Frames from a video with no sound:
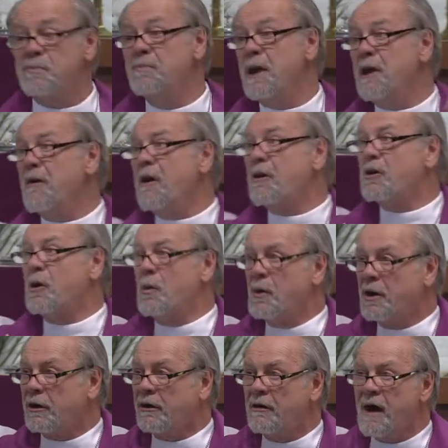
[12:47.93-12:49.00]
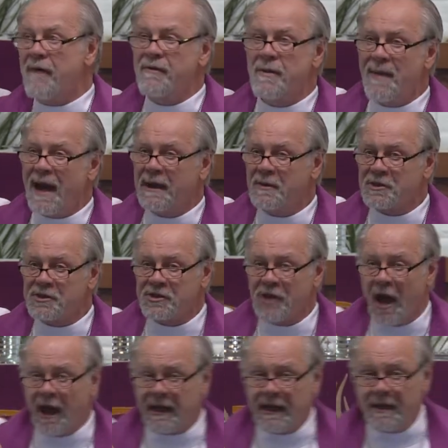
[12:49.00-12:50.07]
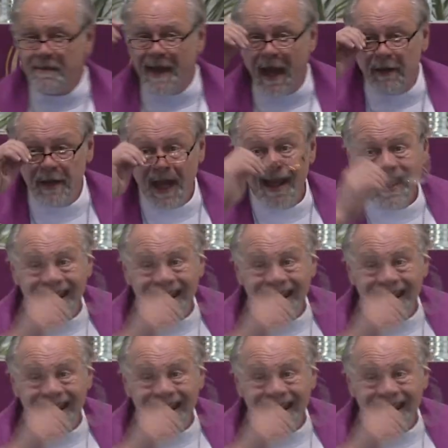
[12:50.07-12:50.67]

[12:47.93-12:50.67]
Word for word: miracle worker everybody was talking about,